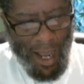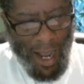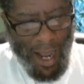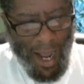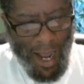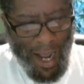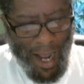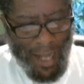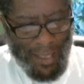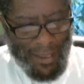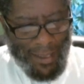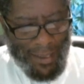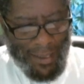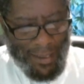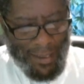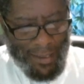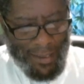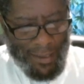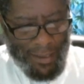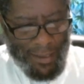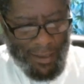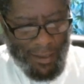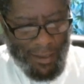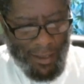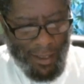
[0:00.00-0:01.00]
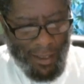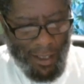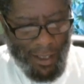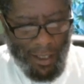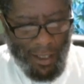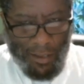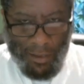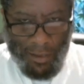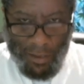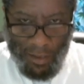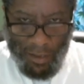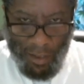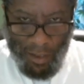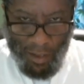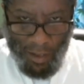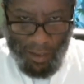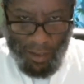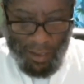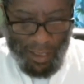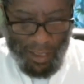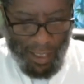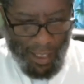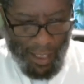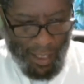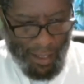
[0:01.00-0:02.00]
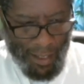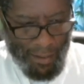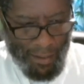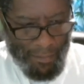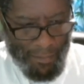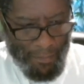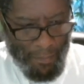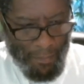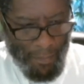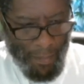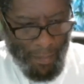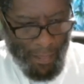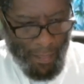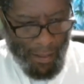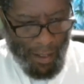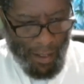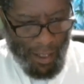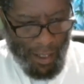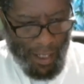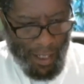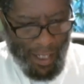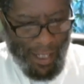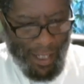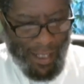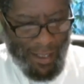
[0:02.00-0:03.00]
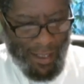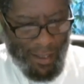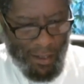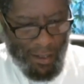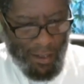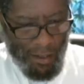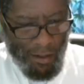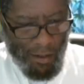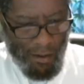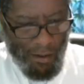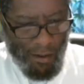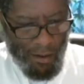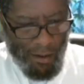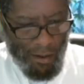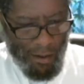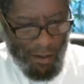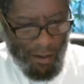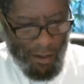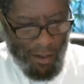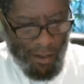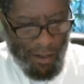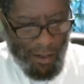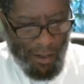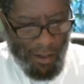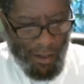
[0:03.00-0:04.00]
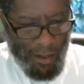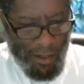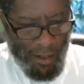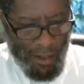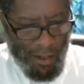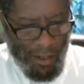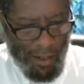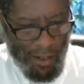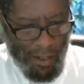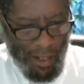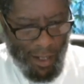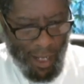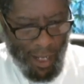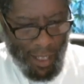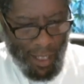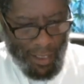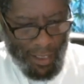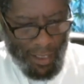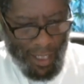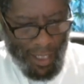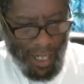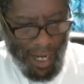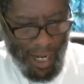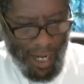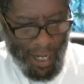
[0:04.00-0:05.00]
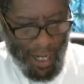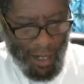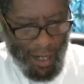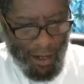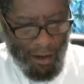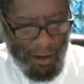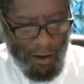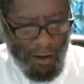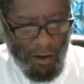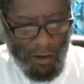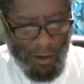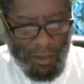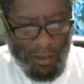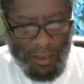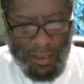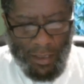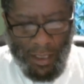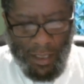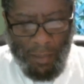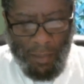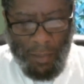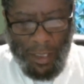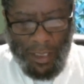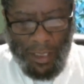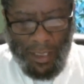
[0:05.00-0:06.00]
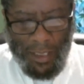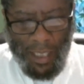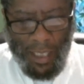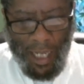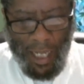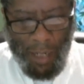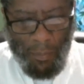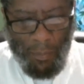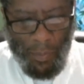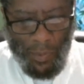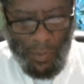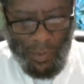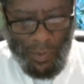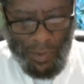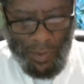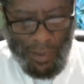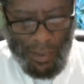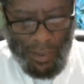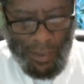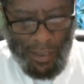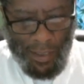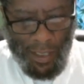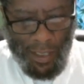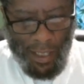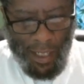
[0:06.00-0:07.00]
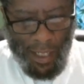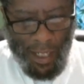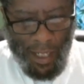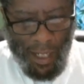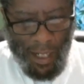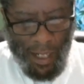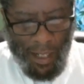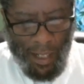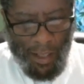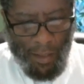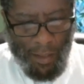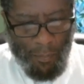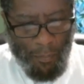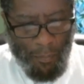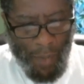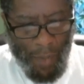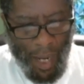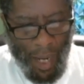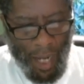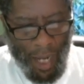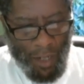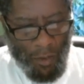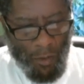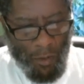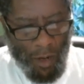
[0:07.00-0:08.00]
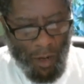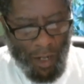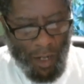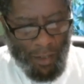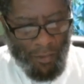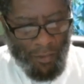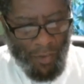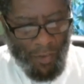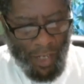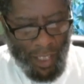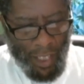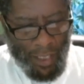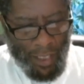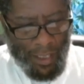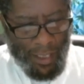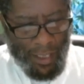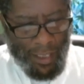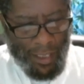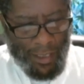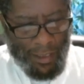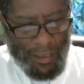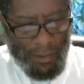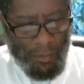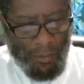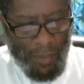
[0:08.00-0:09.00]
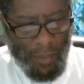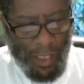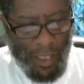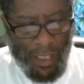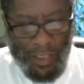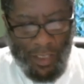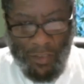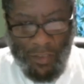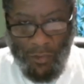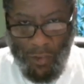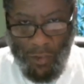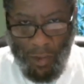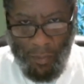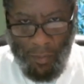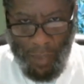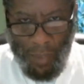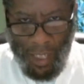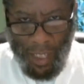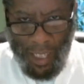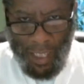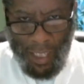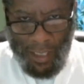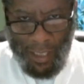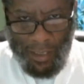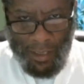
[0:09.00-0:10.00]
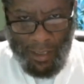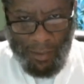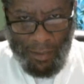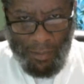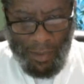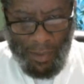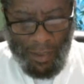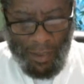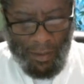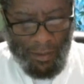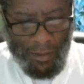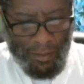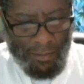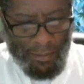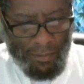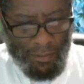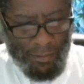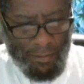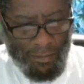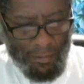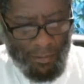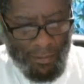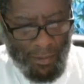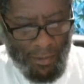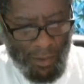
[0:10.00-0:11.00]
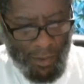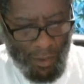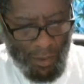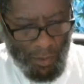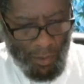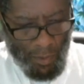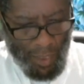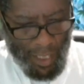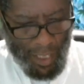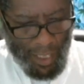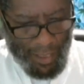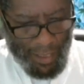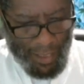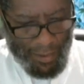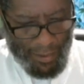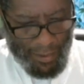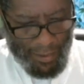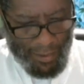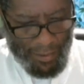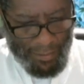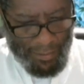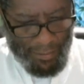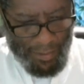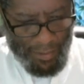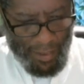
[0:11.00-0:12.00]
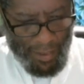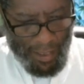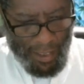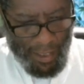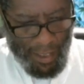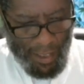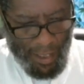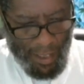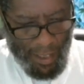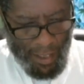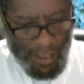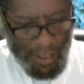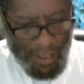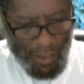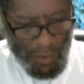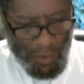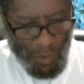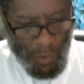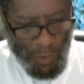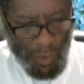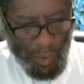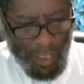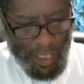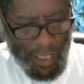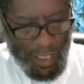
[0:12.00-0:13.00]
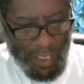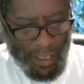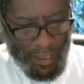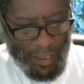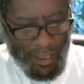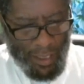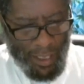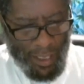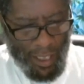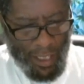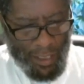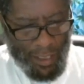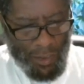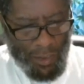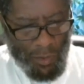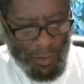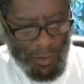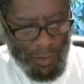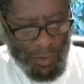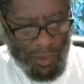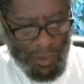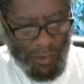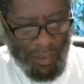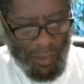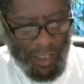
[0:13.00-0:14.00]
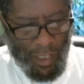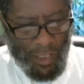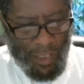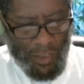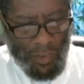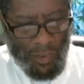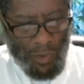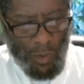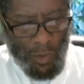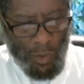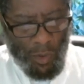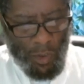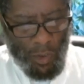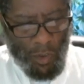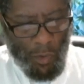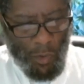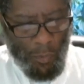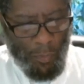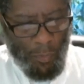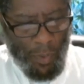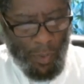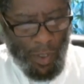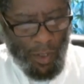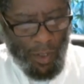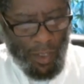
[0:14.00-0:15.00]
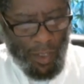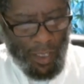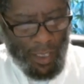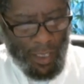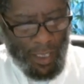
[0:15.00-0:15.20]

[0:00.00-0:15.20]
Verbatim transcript: Isis, Astarte, Ishtar, and Gaia are some examples. The background of Hellenism is from Egypt no less. Greek intellectuals of the historical period